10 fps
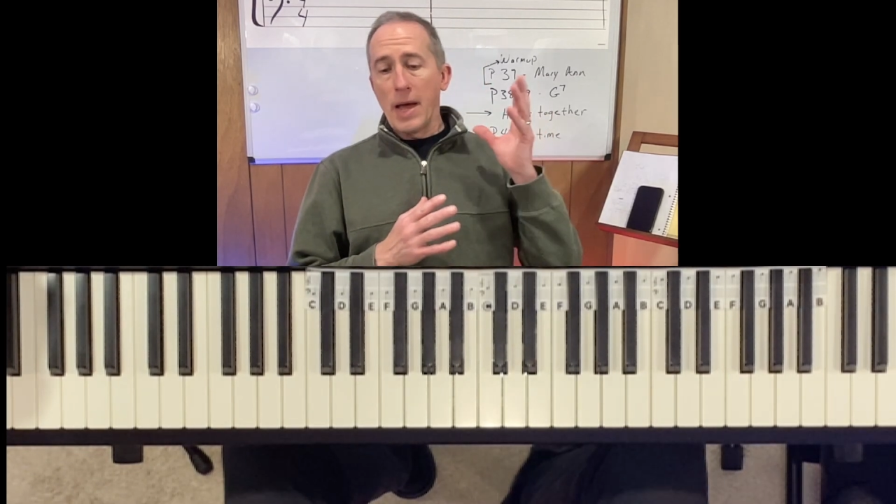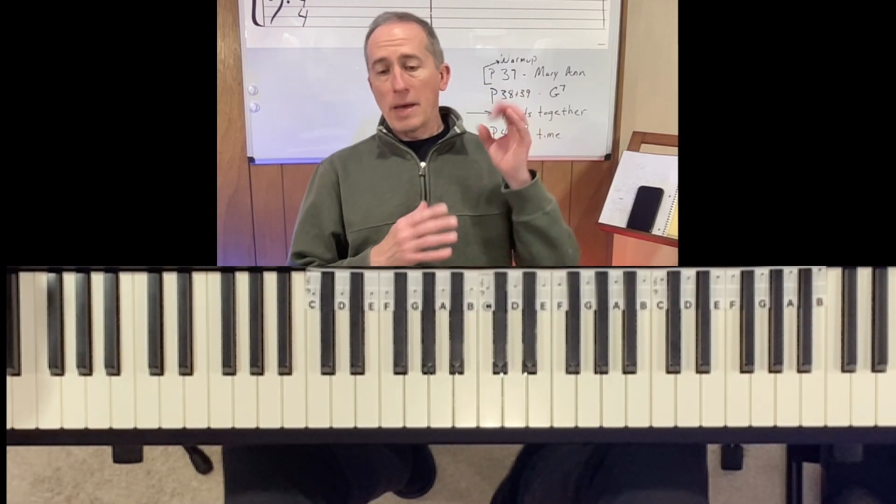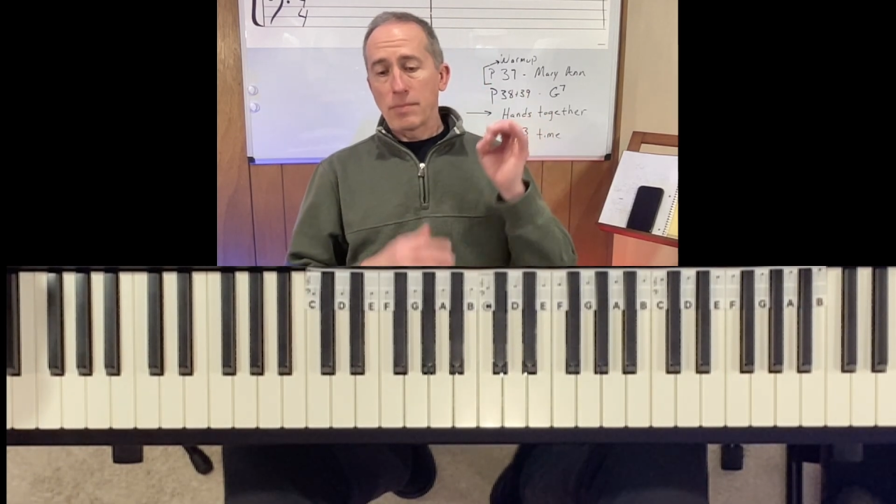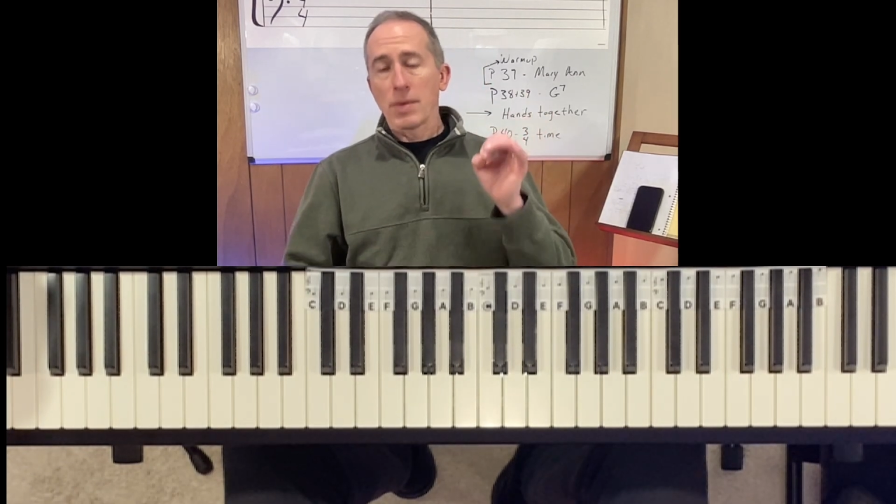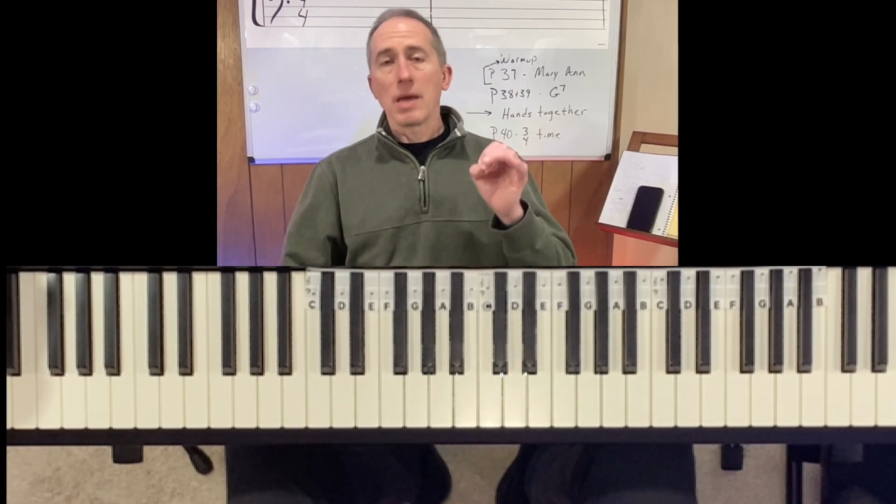
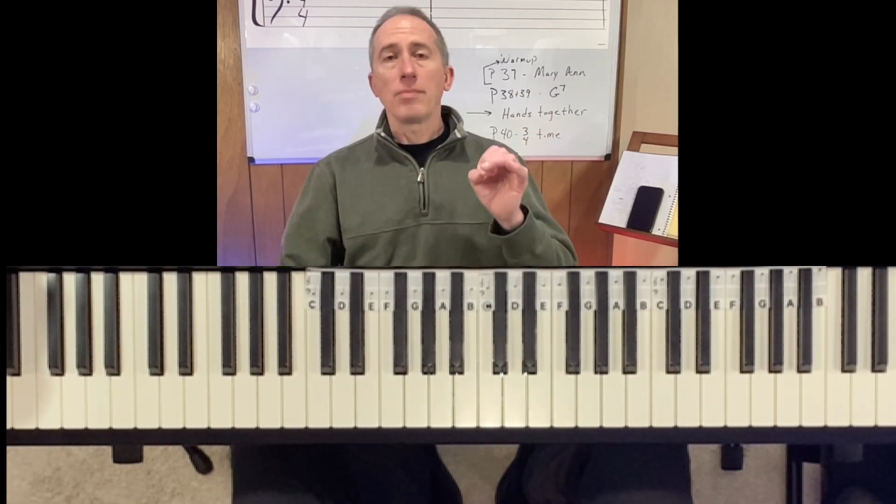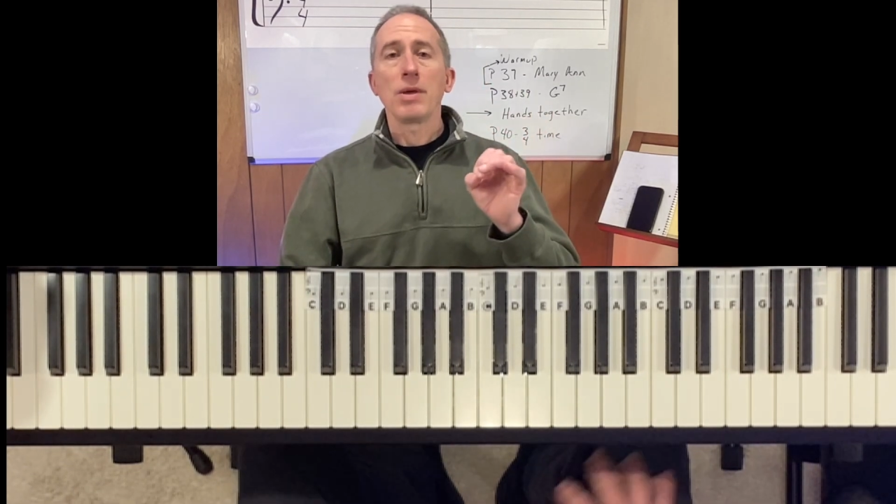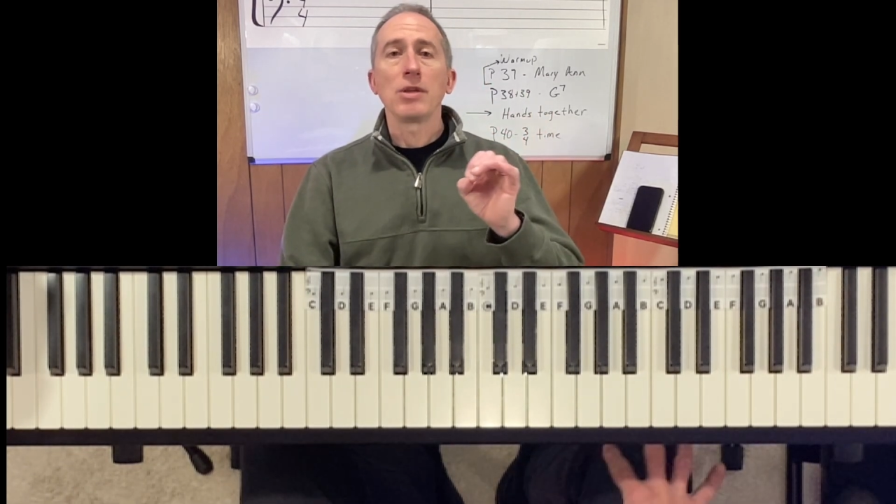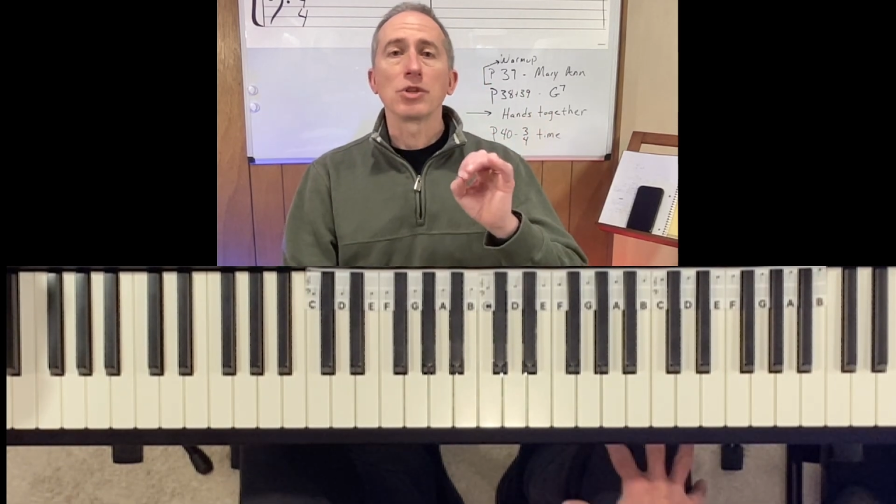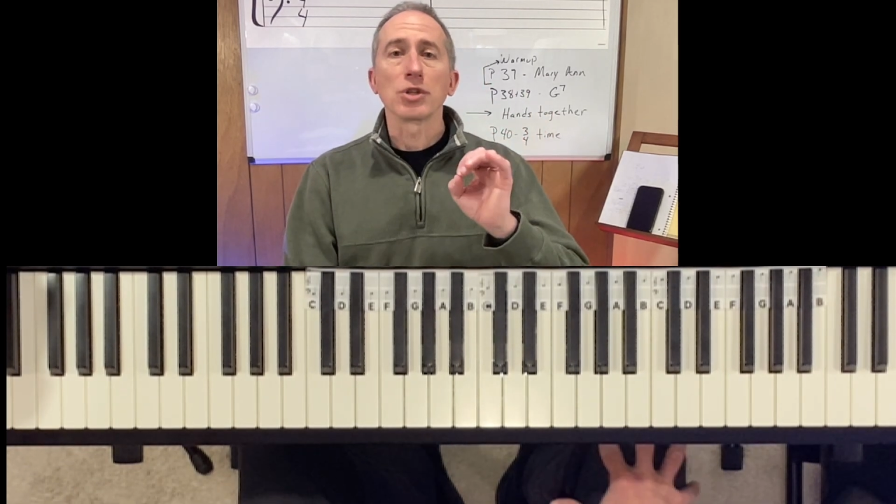and
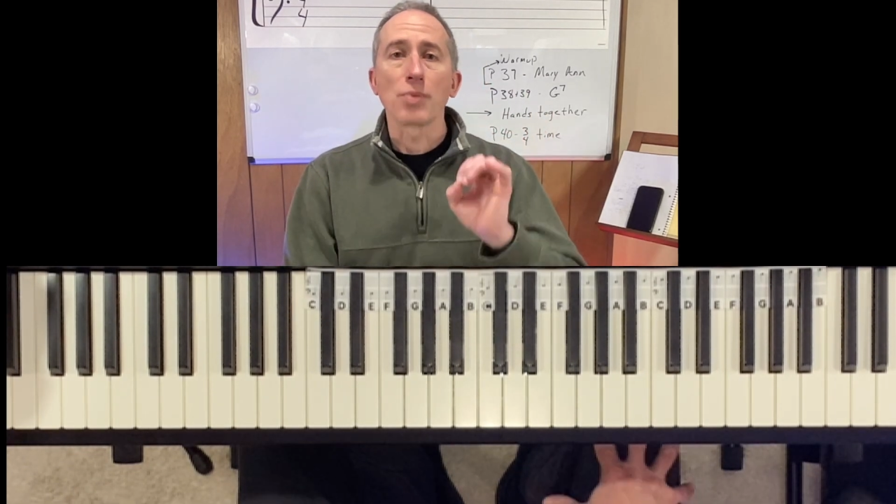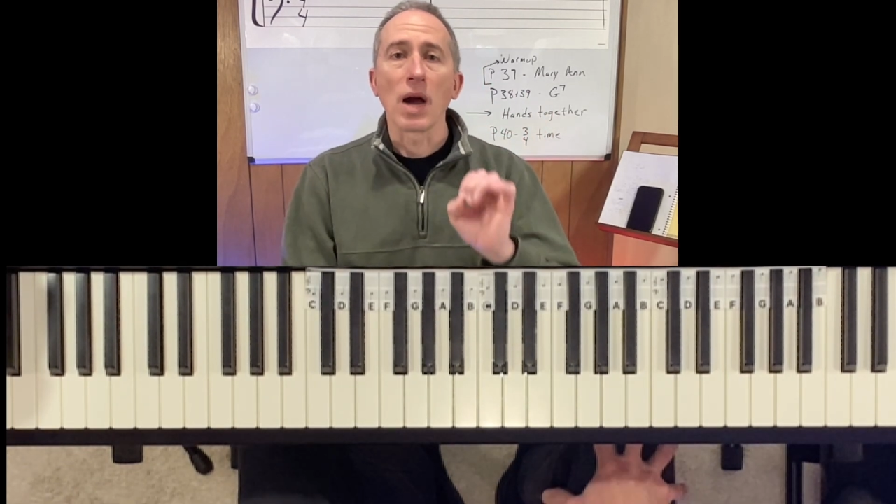maybe just